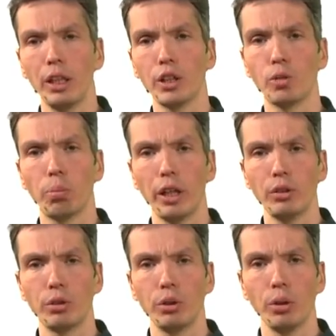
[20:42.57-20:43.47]
explain
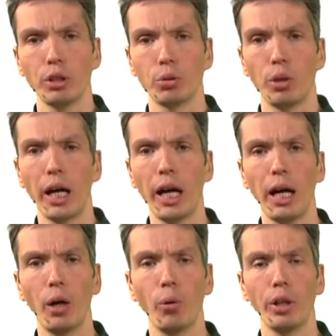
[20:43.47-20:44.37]
to you as to
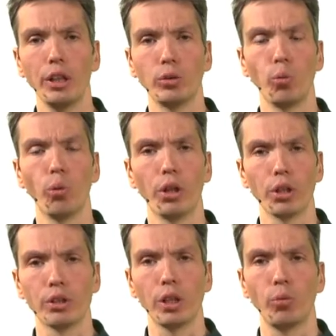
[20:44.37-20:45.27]
how it
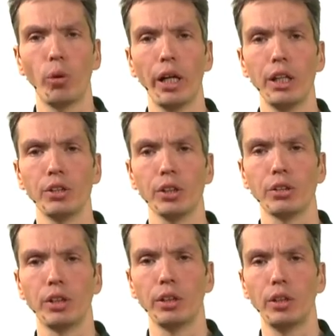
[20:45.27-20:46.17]
works and why is
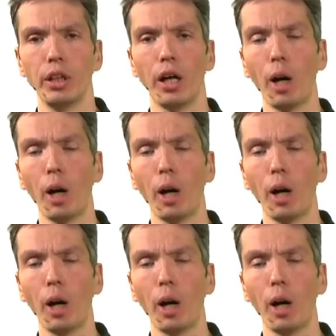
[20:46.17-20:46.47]
it that they